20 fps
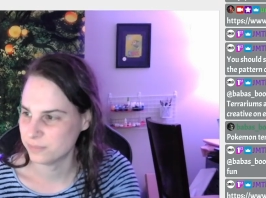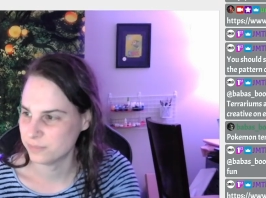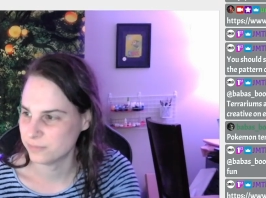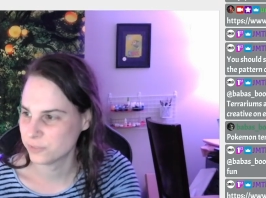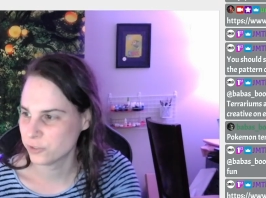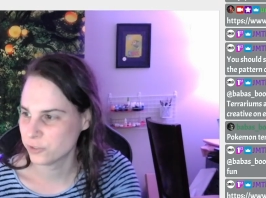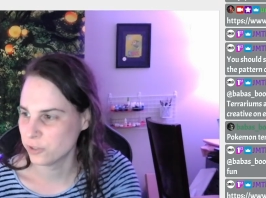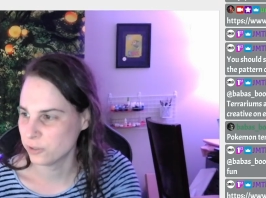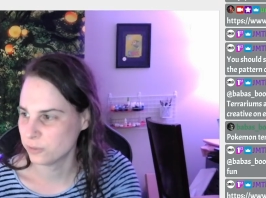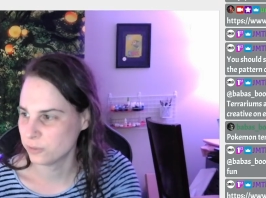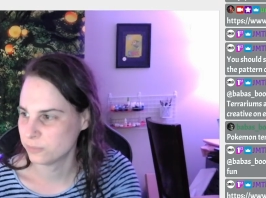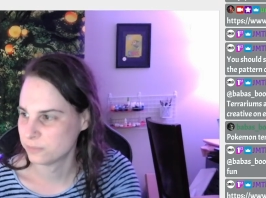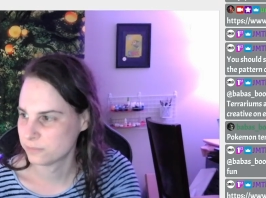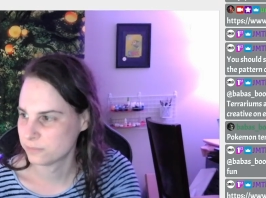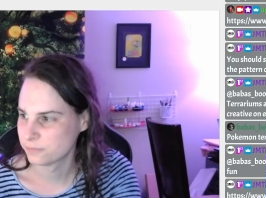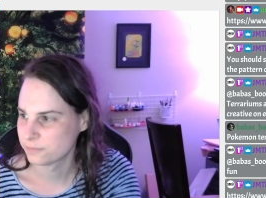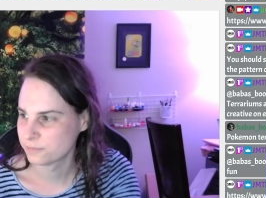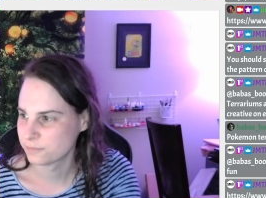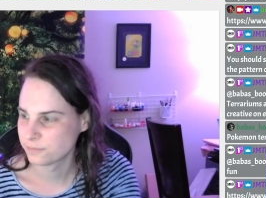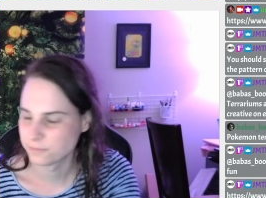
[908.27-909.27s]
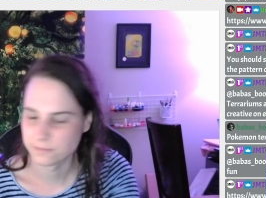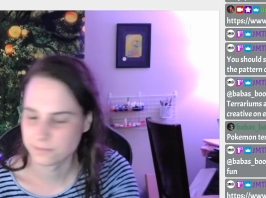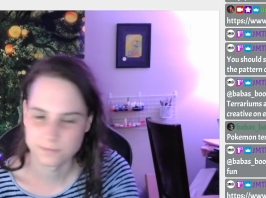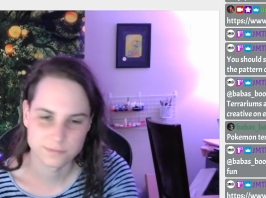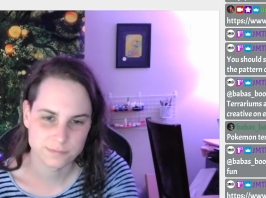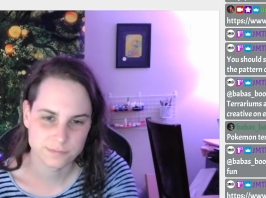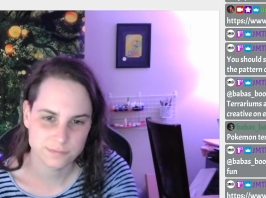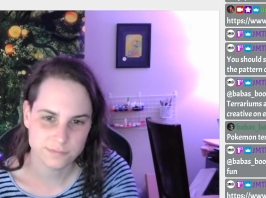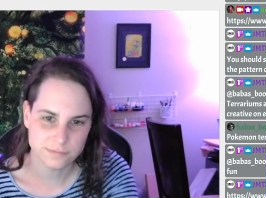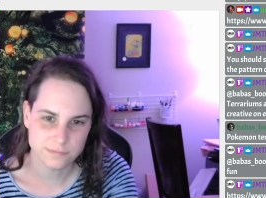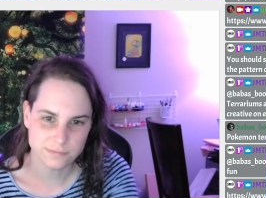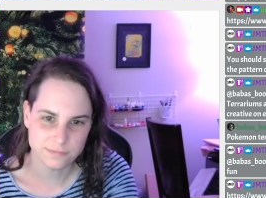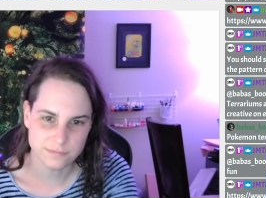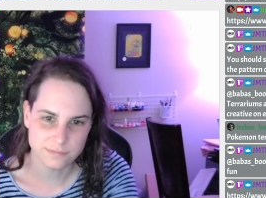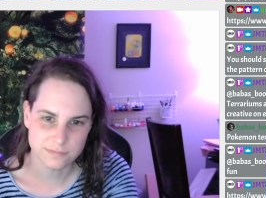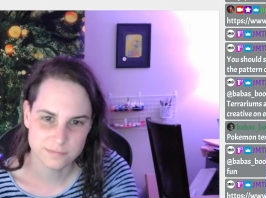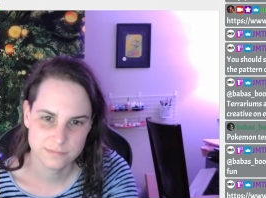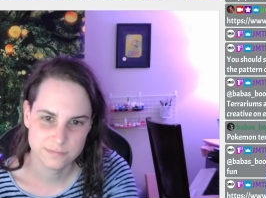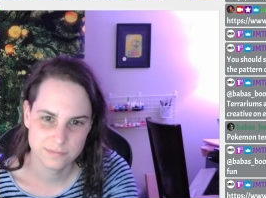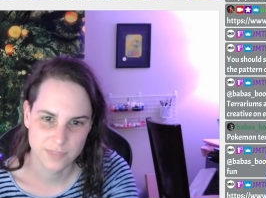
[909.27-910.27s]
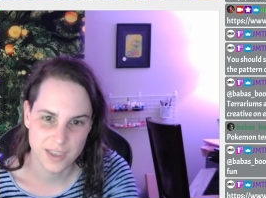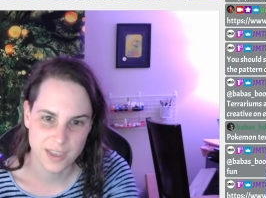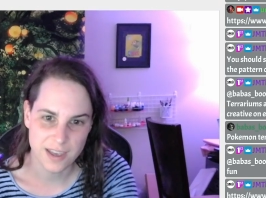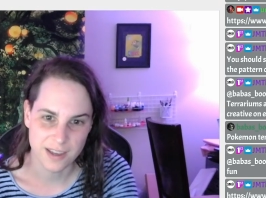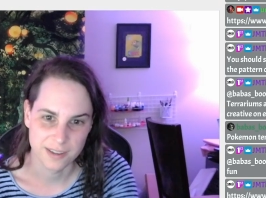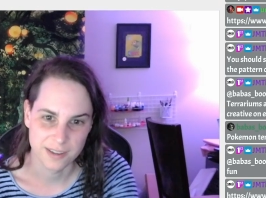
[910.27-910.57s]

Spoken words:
So yeah,